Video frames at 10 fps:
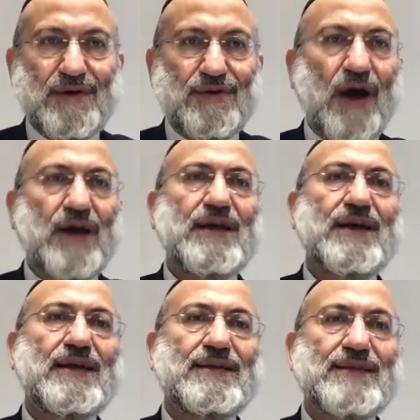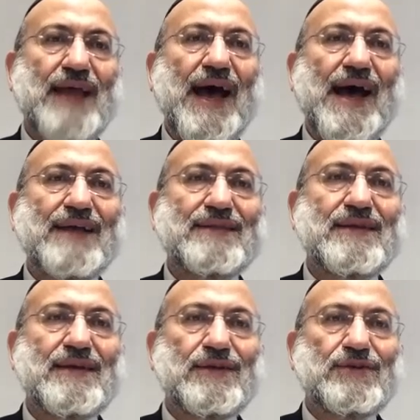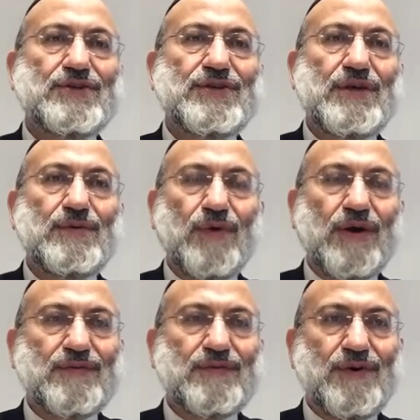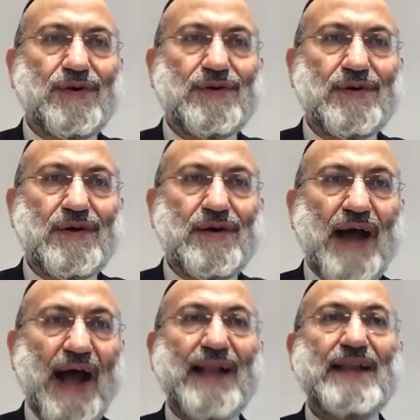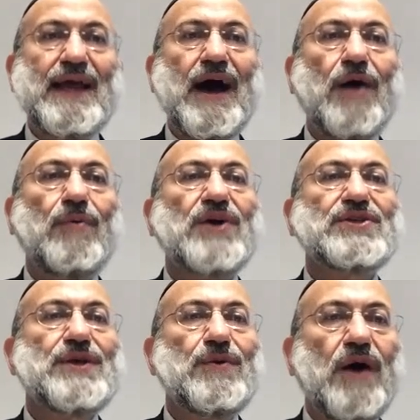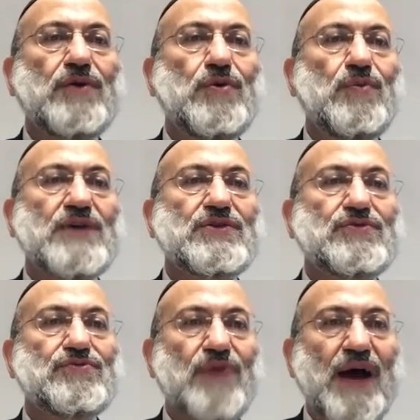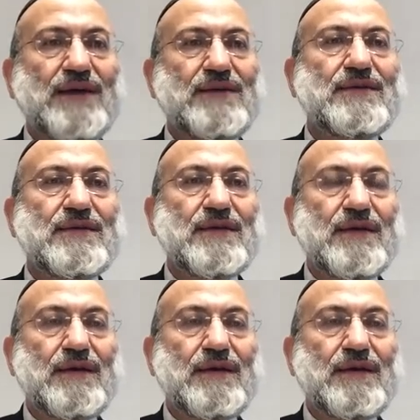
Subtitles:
Rachel that she worked for, and Leah was the one who was crying,